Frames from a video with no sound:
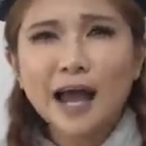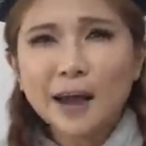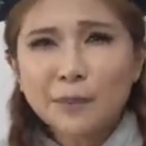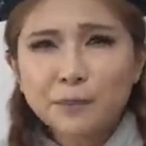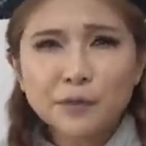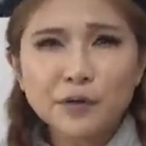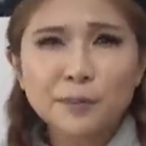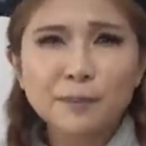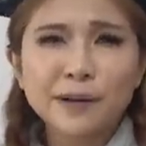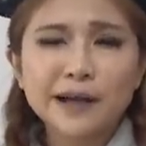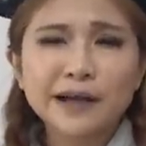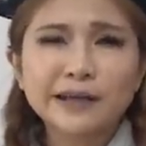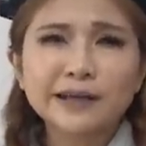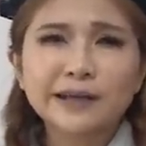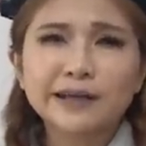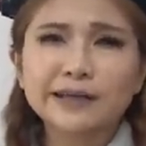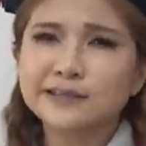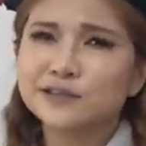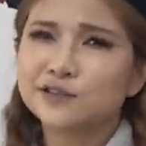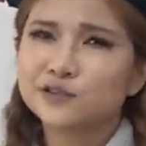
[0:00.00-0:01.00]
upper
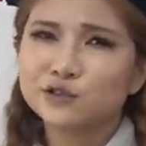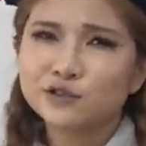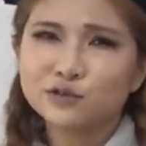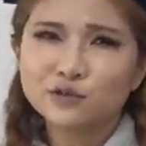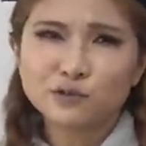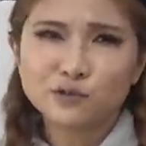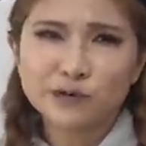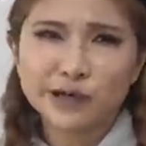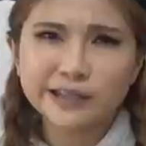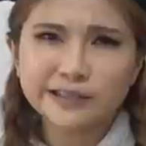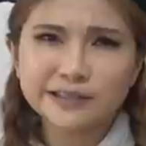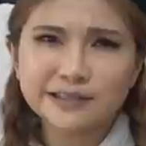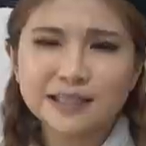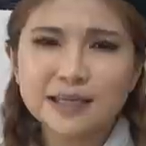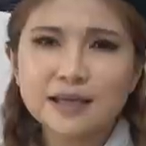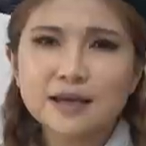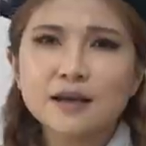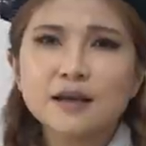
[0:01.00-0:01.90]
bunk is too great.